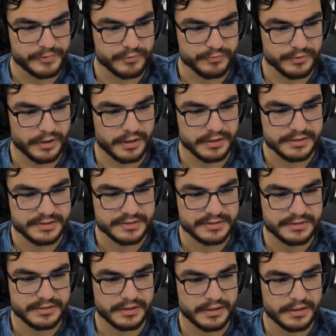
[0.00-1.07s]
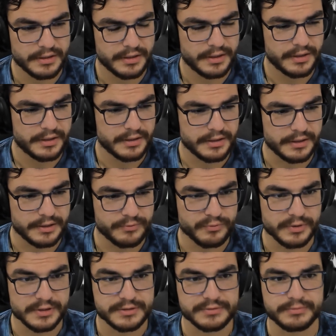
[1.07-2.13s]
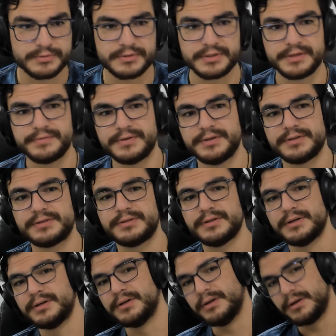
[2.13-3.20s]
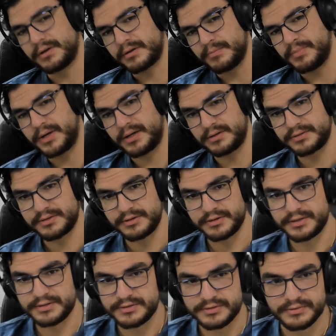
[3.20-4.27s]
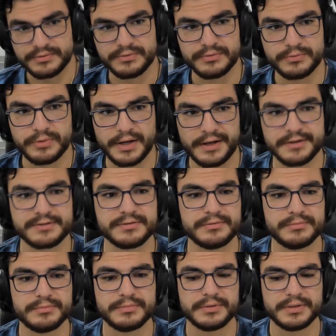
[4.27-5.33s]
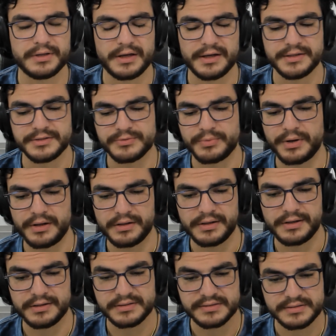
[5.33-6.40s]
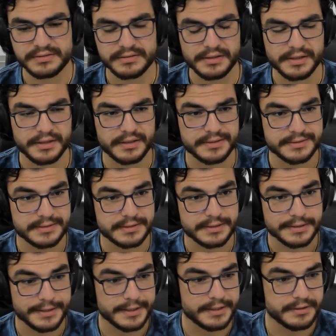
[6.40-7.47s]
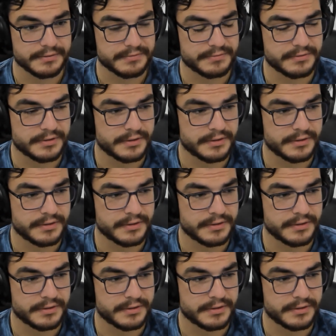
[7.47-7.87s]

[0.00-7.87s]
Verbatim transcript: Rust, and Rust will give us a compile target to WASM as well as native.